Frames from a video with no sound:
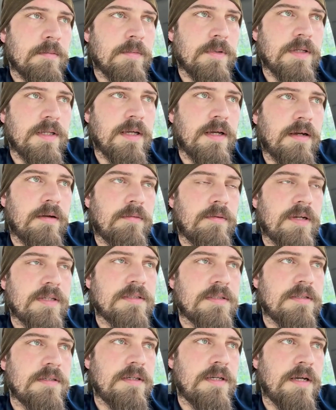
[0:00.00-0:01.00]
But yeah,
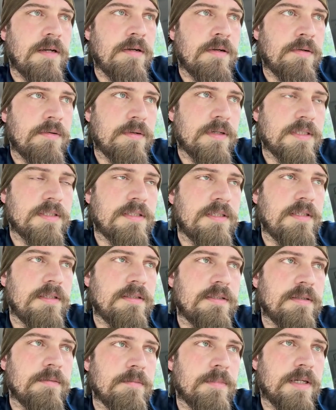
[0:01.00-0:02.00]
rest
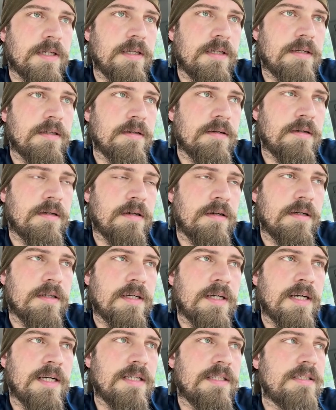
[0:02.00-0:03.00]
easy, Mike. Oh,
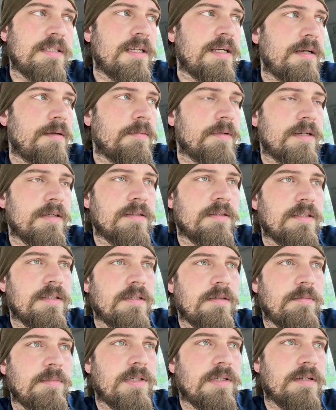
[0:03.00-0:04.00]
God damn, I didn't
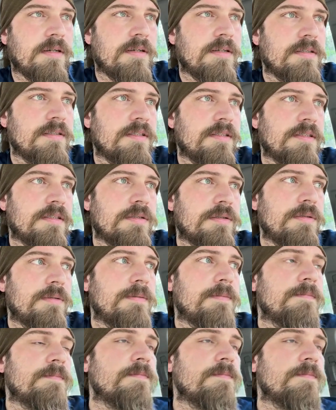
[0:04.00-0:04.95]
think you'd be gone this soon.